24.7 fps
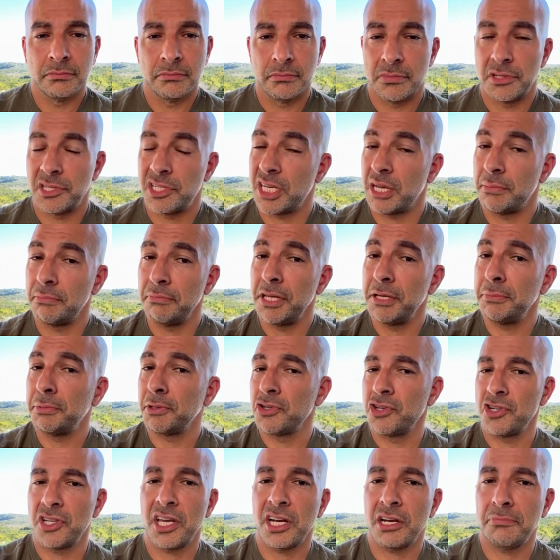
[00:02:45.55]
Some people
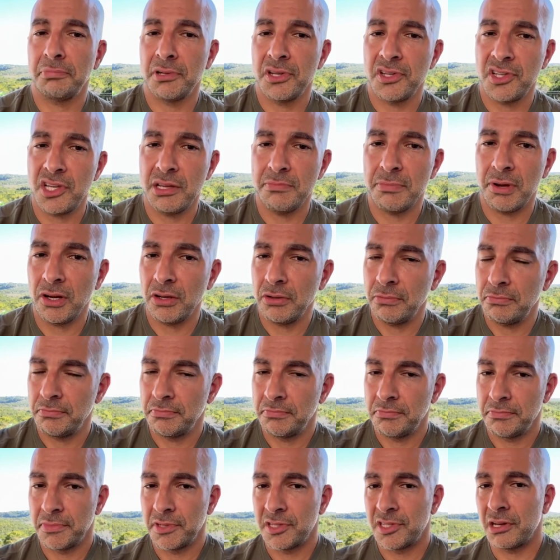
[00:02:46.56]
just get a placebo.
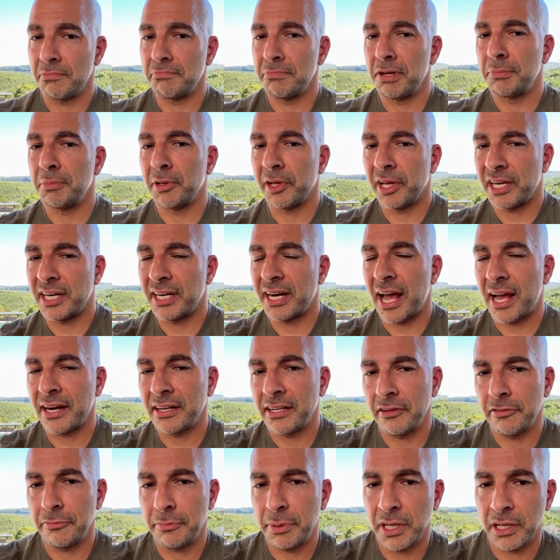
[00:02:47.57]
Some people get an
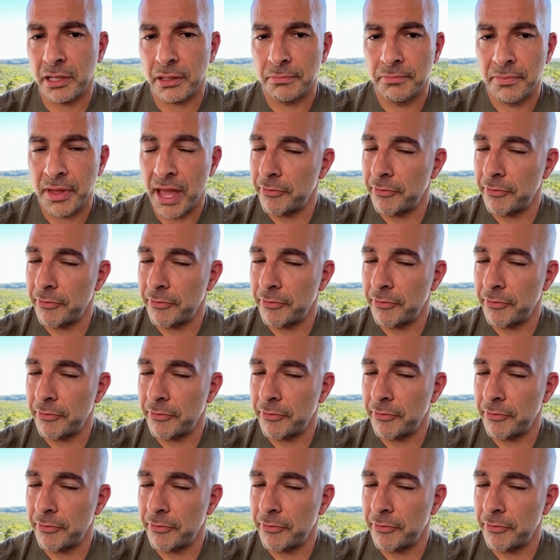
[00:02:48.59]
active pill.